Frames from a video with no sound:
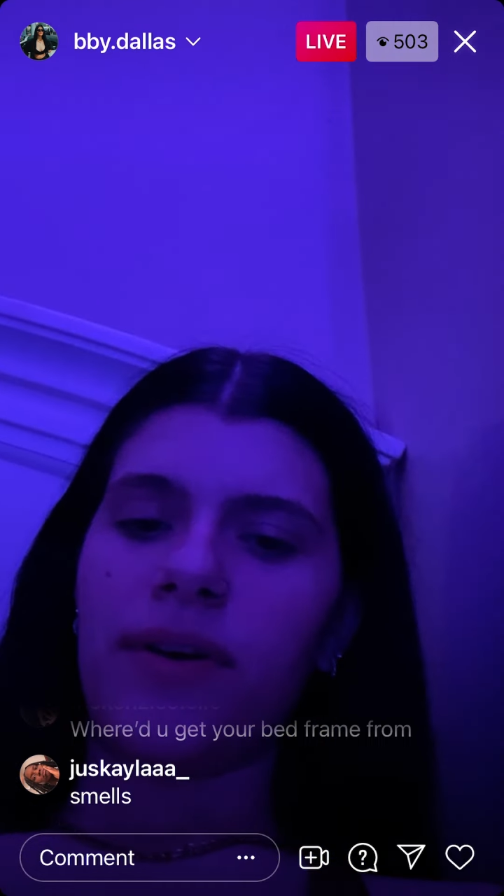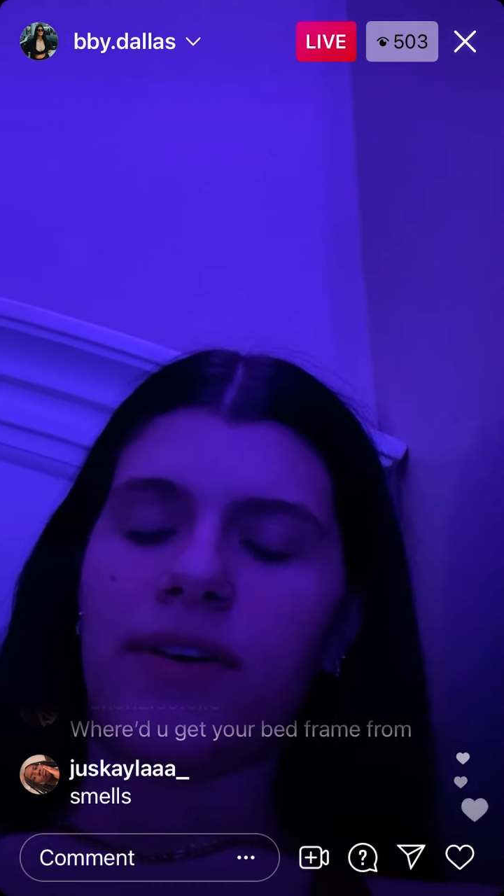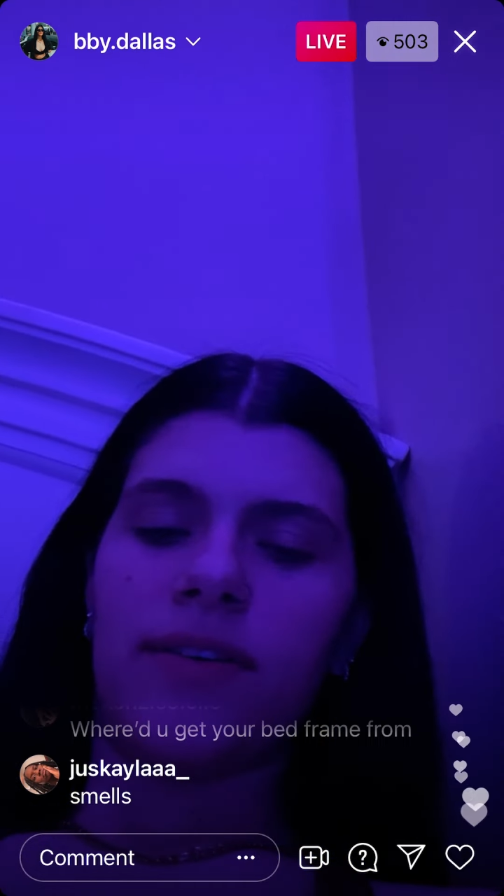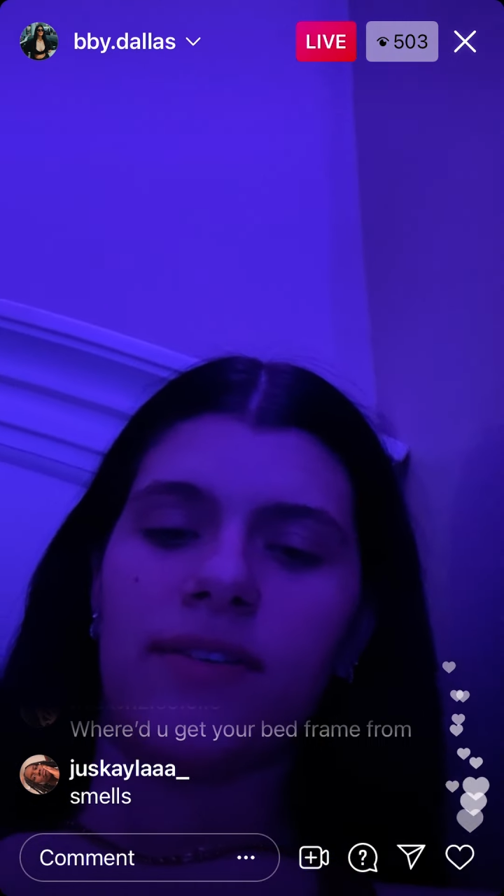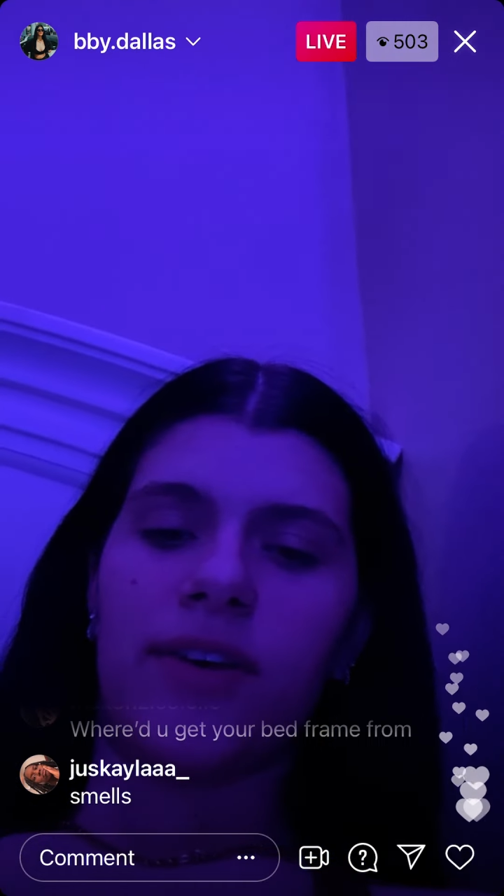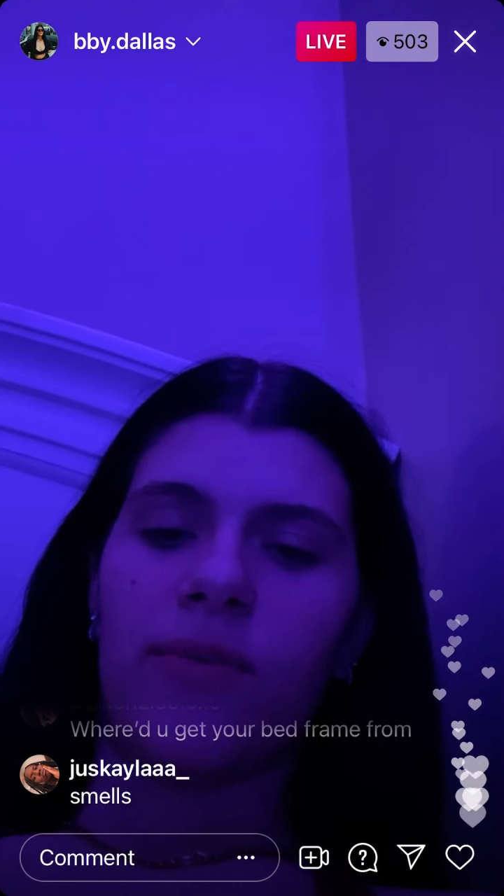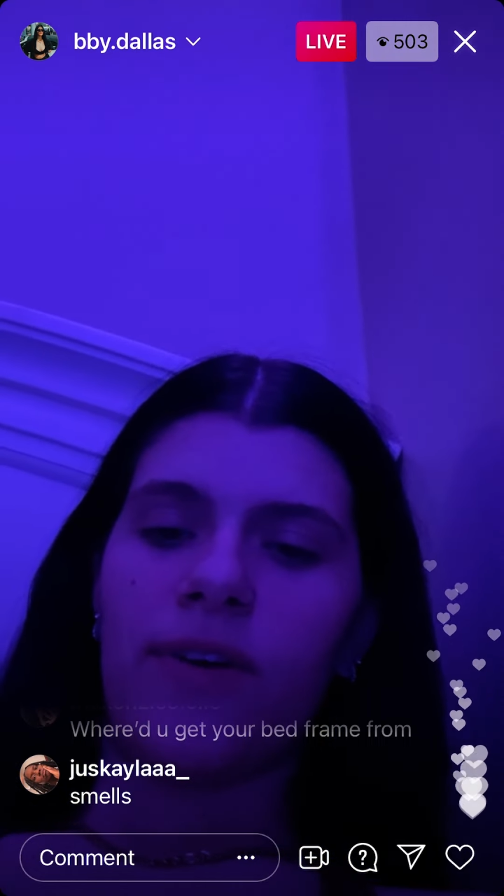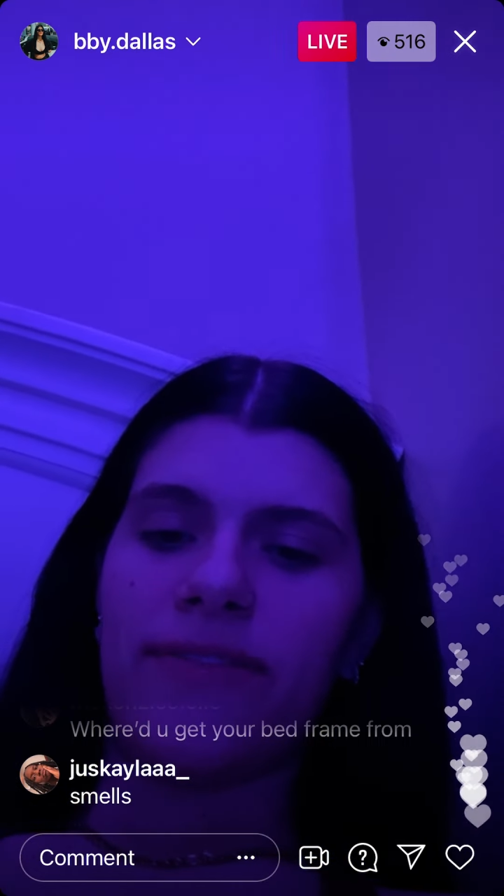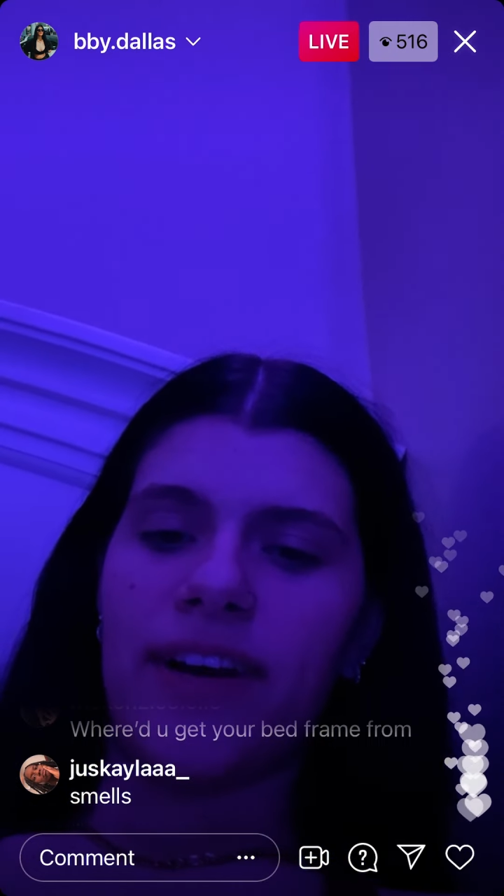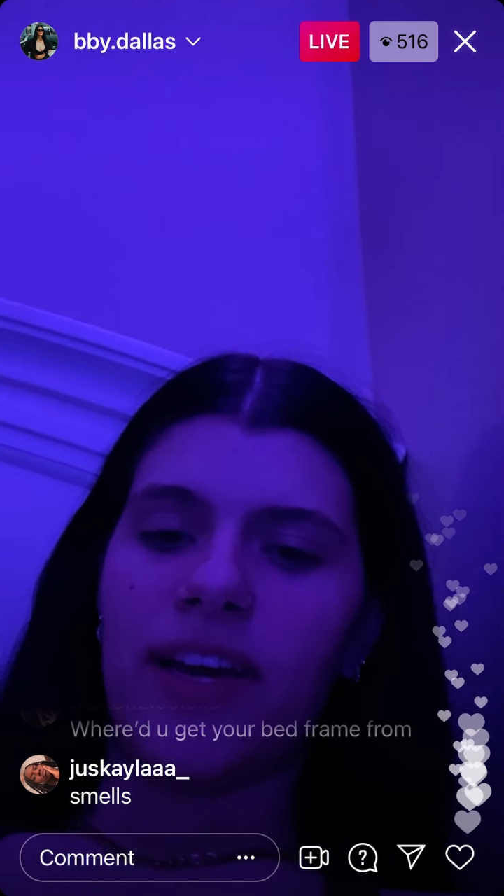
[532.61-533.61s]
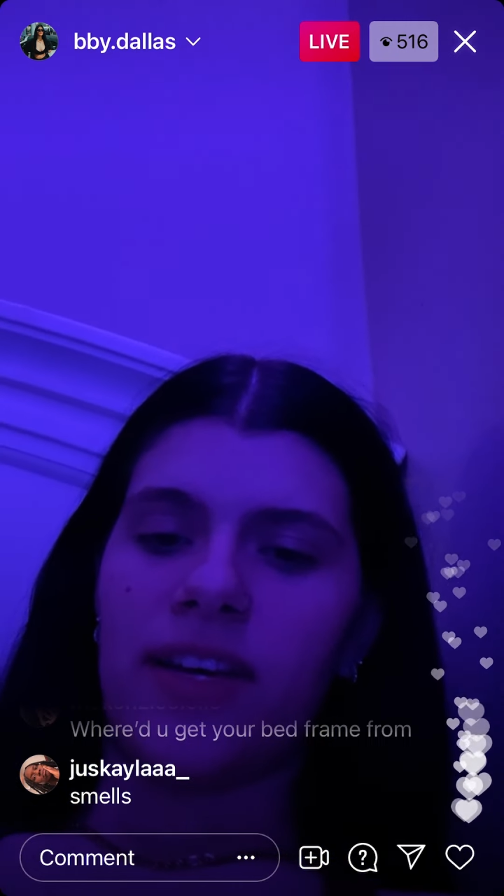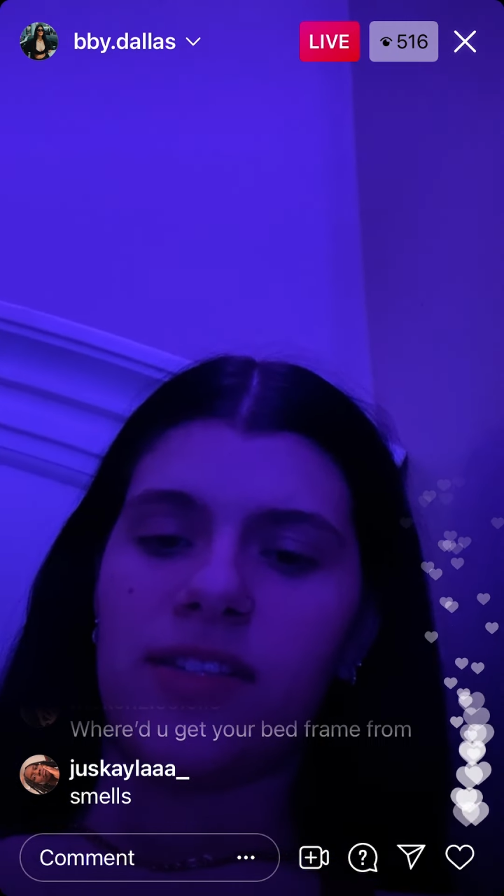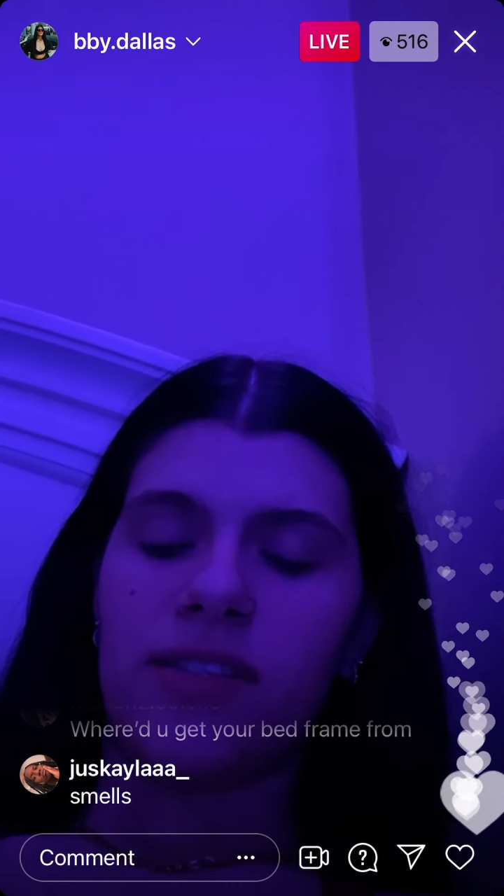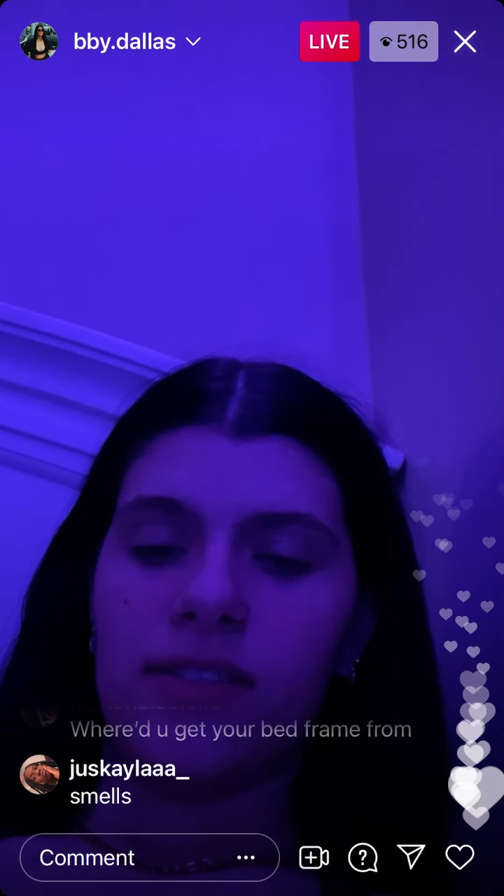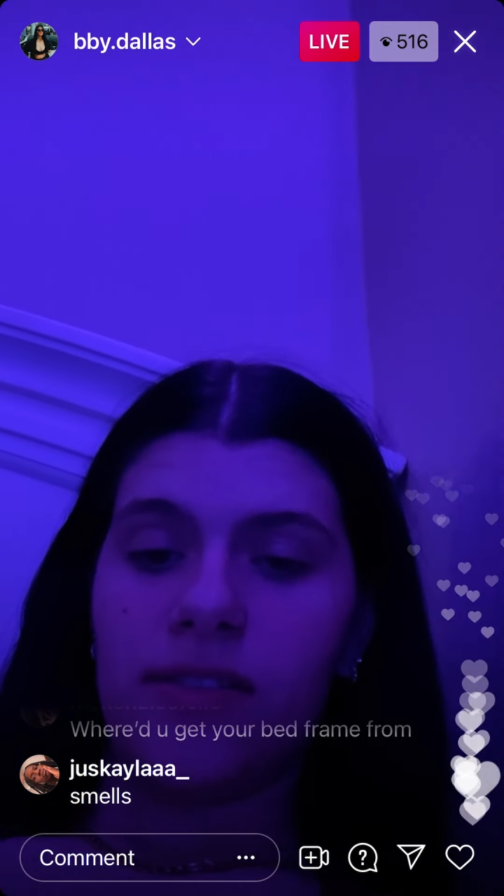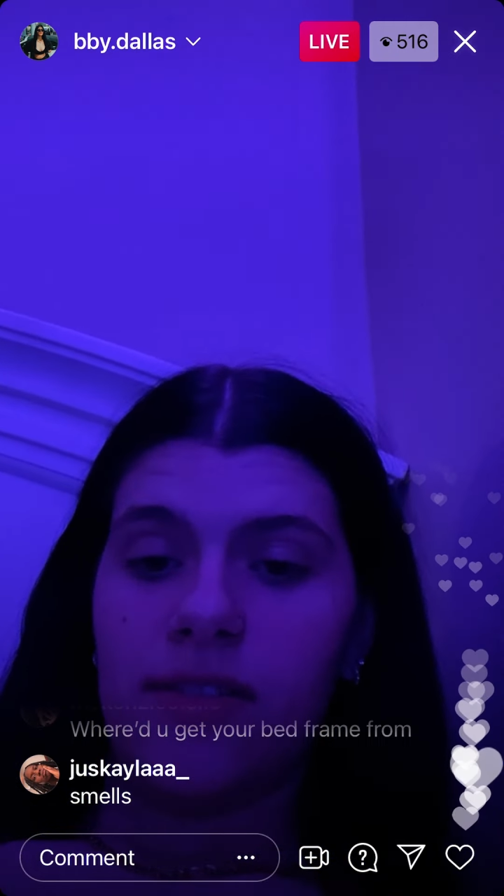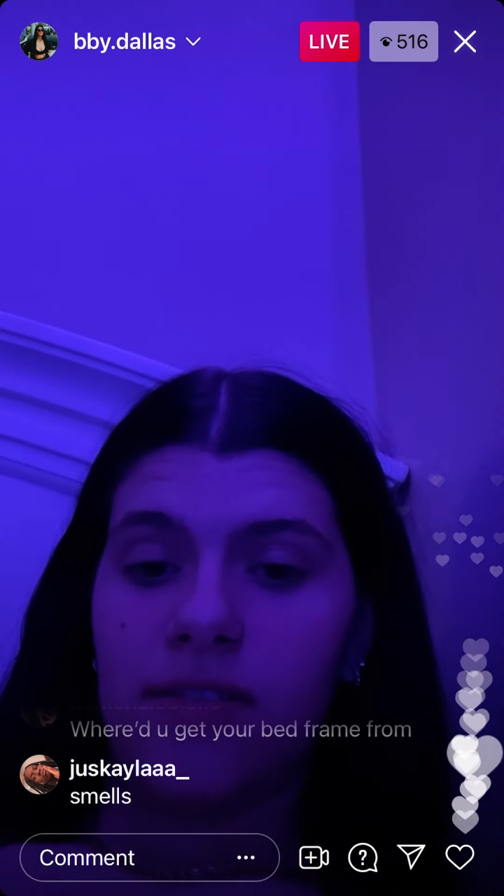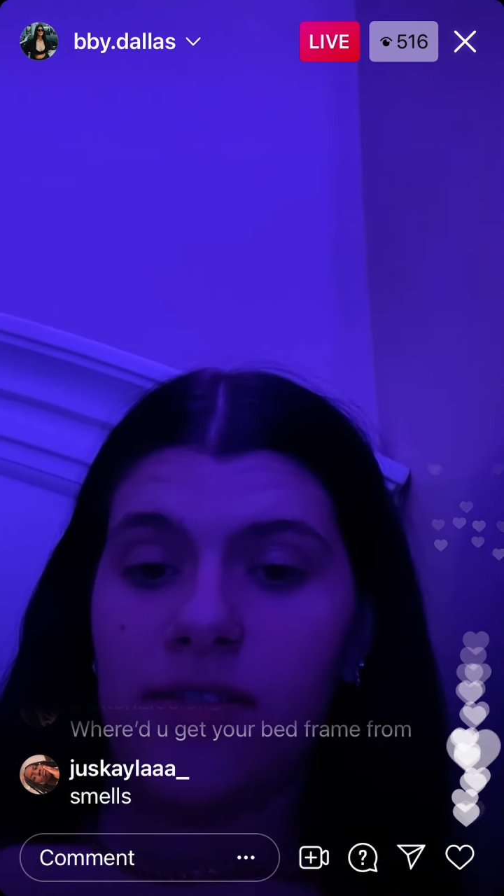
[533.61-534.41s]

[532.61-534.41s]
but go off, I guess.